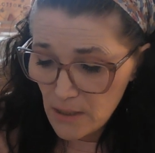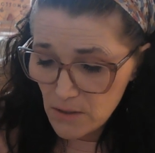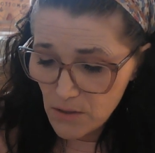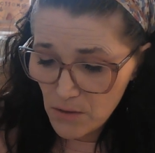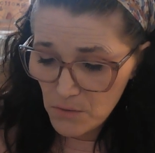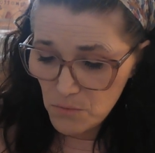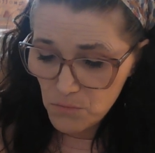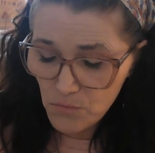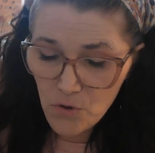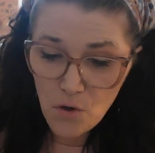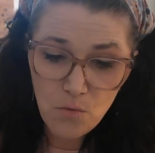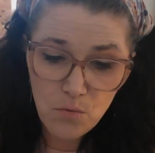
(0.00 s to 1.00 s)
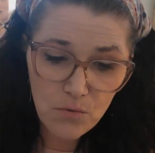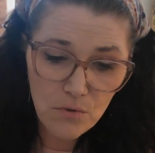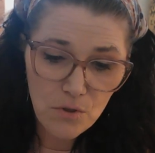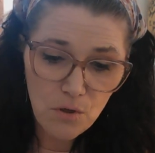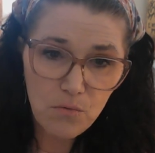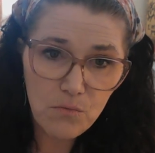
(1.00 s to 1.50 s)
So don't
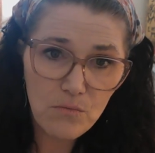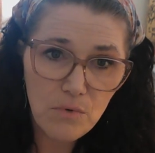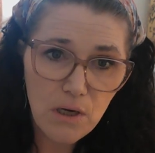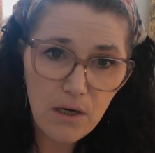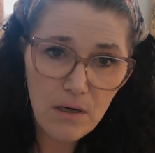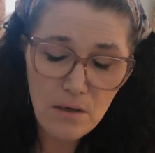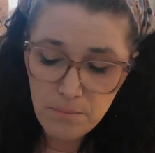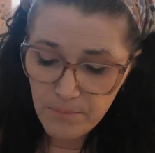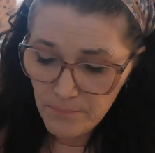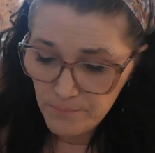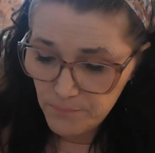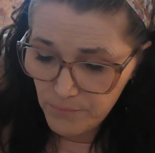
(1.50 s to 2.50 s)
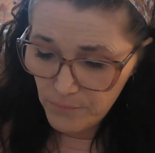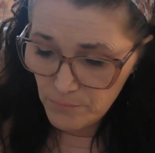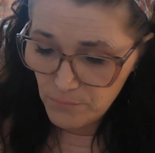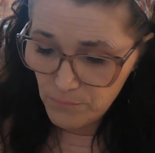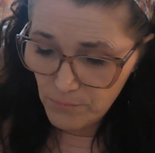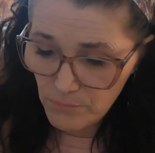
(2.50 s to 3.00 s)
don't um,
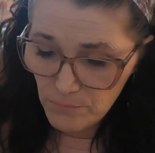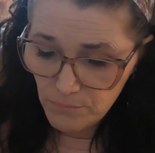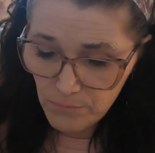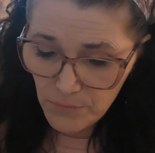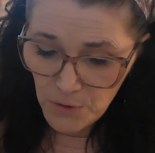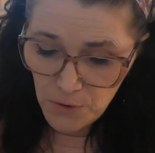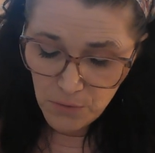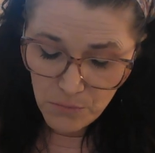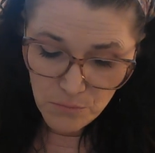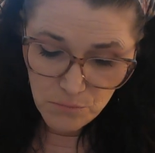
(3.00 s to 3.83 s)
you know.